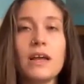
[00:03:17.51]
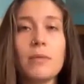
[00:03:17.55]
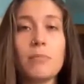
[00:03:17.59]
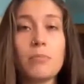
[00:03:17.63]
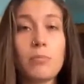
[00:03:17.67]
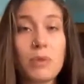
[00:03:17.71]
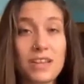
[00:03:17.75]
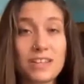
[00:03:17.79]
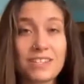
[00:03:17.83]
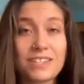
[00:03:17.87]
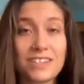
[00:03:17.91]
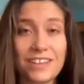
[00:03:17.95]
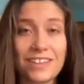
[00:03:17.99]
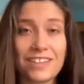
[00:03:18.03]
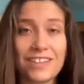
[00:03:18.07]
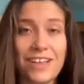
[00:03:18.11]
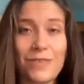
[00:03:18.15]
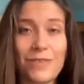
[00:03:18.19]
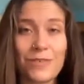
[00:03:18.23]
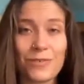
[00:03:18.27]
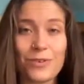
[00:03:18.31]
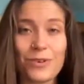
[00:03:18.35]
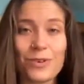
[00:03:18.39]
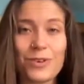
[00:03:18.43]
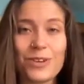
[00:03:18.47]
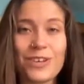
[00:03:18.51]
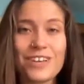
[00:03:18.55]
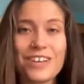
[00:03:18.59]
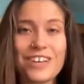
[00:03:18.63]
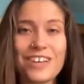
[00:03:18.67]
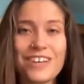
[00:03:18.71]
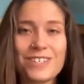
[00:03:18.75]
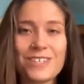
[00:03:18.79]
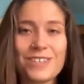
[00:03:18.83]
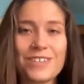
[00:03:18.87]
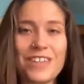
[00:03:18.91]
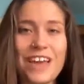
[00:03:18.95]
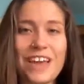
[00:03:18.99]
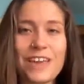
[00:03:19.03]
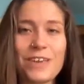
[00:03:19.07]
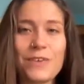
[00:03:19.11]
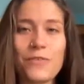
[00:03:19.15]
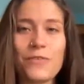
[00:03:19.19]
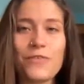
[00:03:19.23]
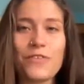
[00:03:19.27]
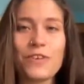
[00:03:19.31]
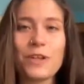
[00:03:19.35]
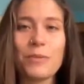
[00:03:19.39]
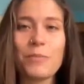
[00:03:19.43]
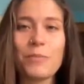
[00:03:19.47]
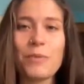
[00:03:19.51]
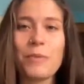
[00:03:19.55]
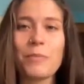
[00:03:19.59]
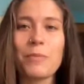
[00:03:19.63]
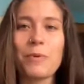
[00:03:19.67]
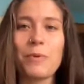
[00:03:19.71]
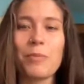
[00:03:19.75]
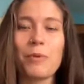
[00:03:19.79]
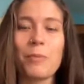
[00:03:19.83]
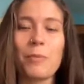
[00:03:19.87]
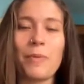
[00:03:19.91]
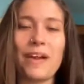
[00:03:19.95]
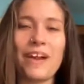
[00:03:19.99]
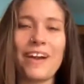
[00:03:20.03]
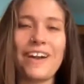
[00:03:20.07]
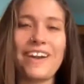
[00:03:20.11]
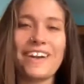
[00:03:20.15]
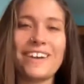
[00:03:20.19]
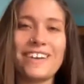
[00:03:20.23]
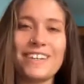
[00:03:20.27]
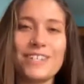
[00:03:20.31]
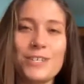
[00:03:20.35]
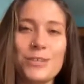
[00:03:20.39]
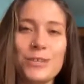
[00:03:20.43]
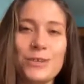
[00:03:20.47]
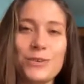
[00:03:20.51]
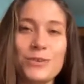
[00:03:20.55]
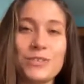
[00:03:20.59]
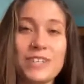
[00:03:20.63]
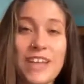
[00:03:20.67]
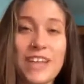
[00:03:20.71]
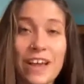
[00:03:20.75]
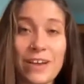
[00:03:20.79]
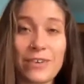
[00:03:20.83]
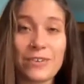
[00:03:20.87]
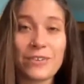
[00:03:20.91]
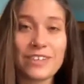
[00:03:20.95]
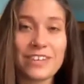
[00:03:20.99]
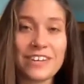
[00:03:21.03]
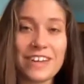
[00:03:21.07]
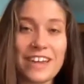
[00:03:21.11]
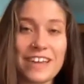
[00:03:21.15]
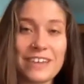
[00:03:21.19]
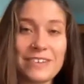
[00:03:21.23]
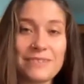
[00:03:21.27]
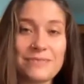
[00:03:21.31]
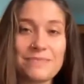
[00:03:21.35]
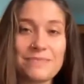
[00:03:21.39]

basic level so that you'll feel a bit more prepared to tackle the day.